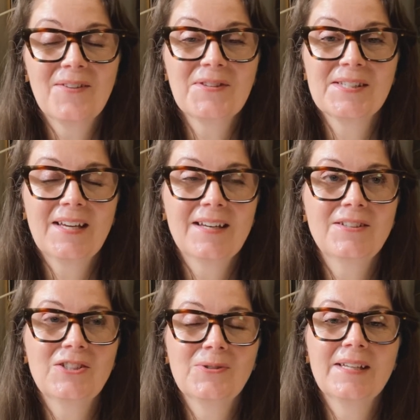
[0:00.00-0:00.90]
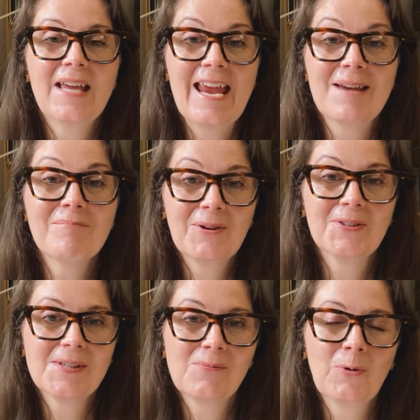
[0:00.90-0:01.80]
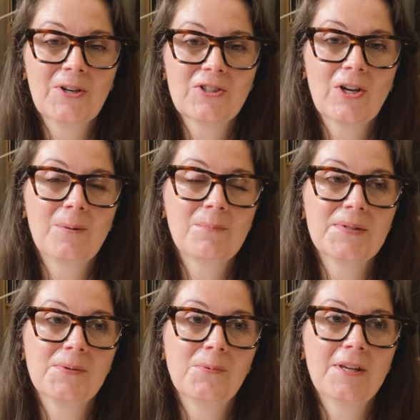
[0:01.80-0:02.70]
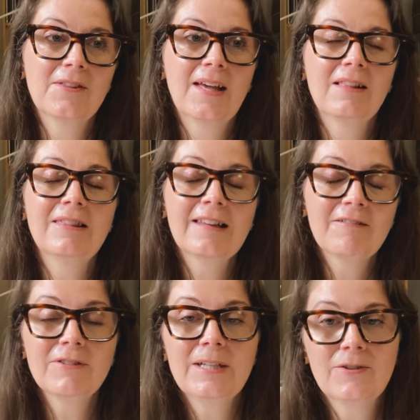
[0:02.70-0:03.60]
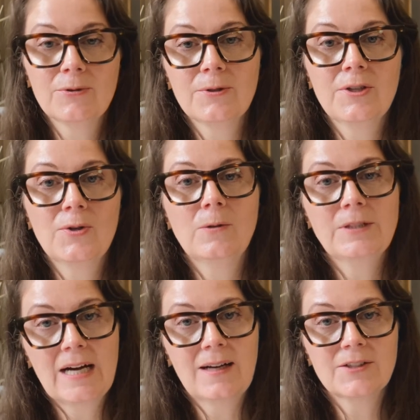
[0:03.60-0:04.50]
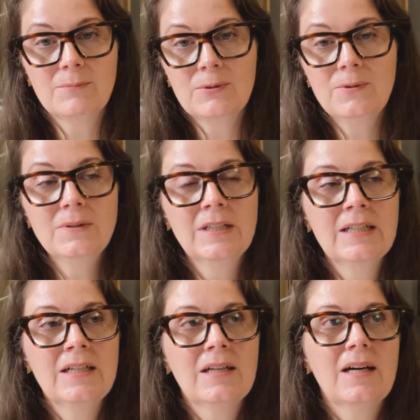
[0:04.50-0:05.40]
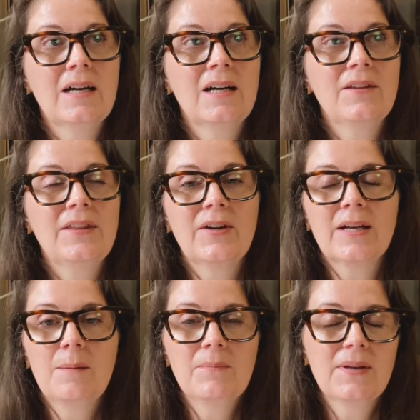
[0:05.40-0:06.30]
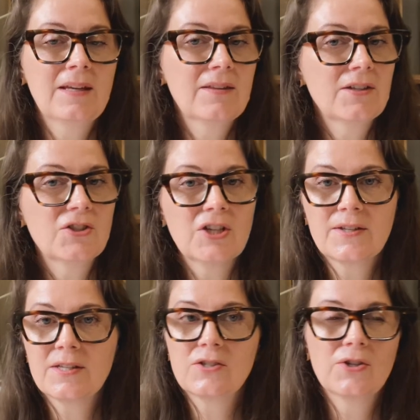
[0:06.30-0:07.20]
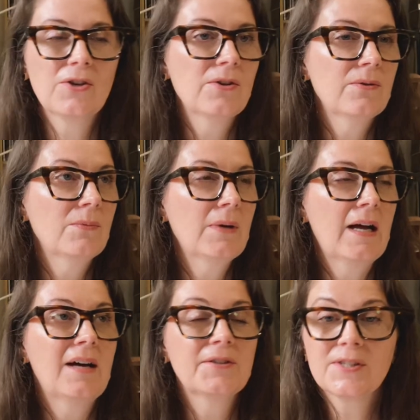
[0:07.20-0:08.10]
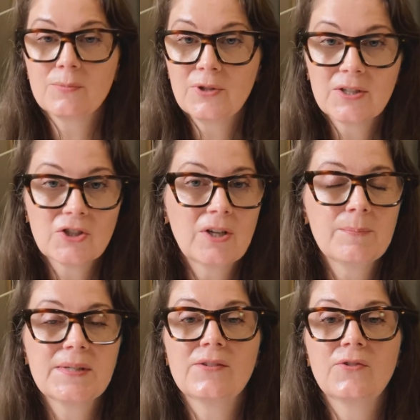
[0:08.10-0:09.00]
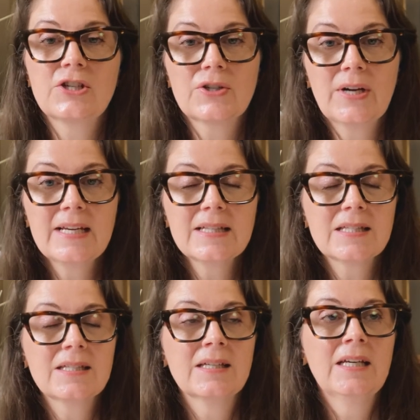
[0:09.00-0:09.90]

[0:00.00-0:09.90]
I've started doing in-person workshops with a lovely crew called Arty. They're a company that just do artist workshops and retreats.